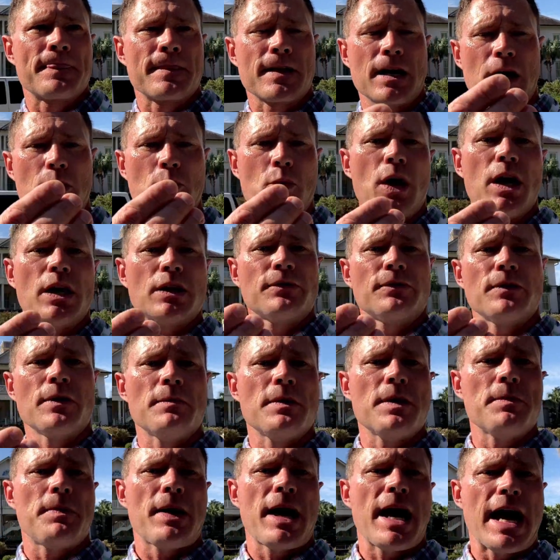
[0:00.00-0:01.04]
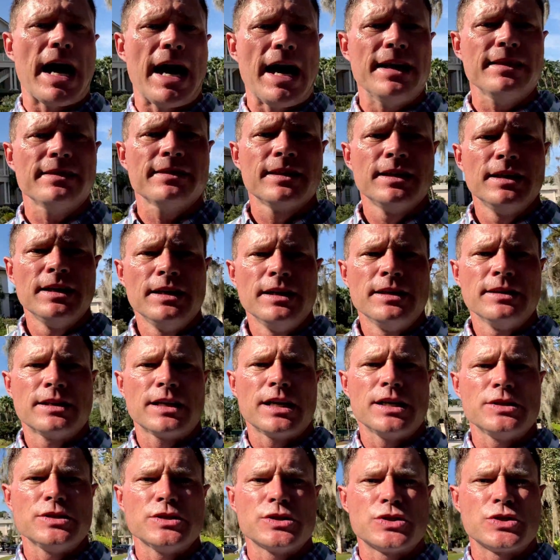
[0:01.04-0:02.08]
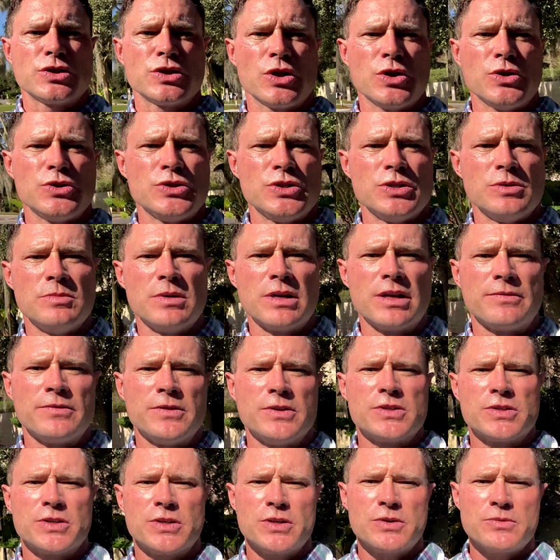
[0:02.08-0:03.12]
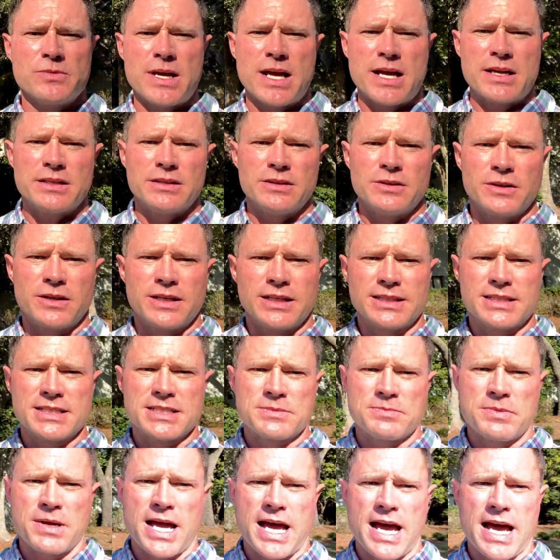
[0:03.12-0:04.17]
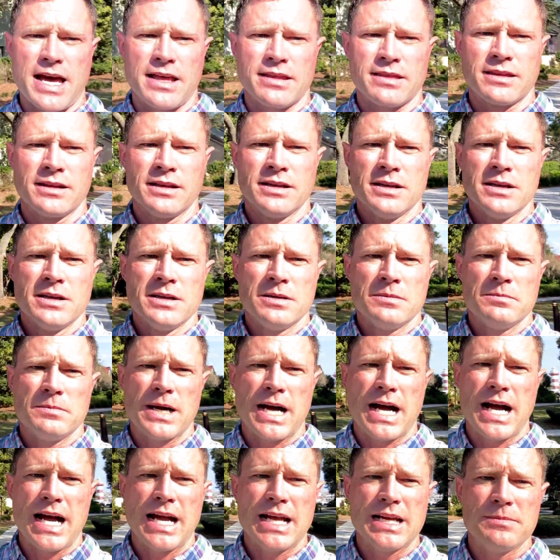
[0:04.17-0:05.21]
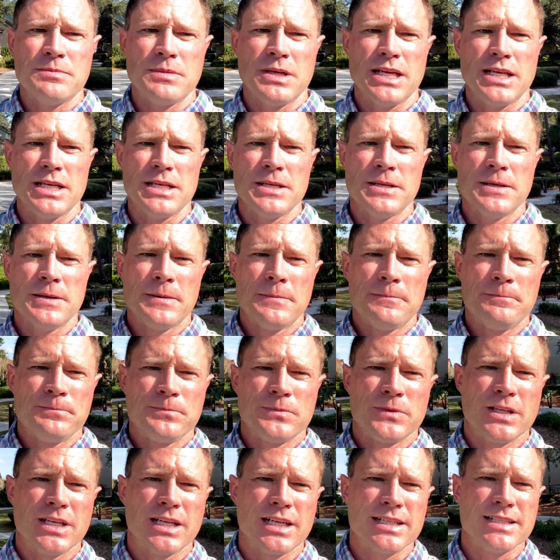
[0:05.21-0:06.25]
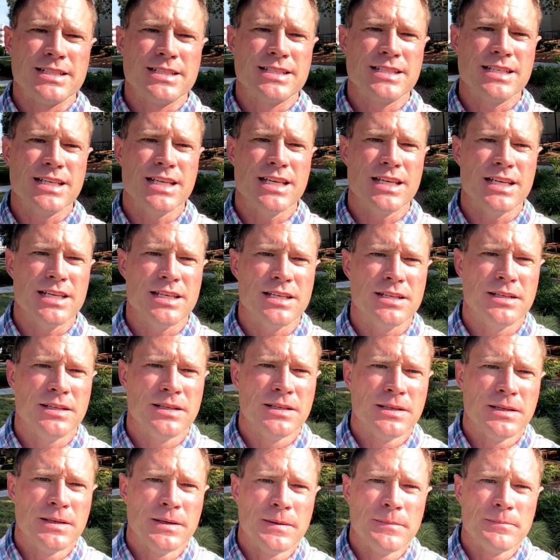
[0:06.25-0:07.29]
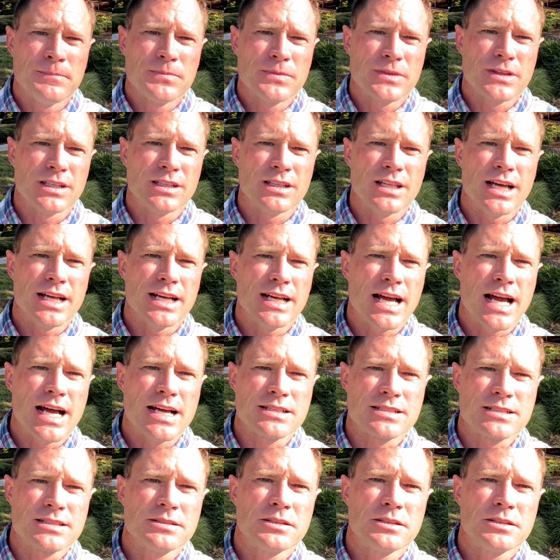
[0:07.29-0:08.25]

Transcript: I walked from my path that I just showed you, but if you turn around and look at this path behind me, you can see the lighthouse.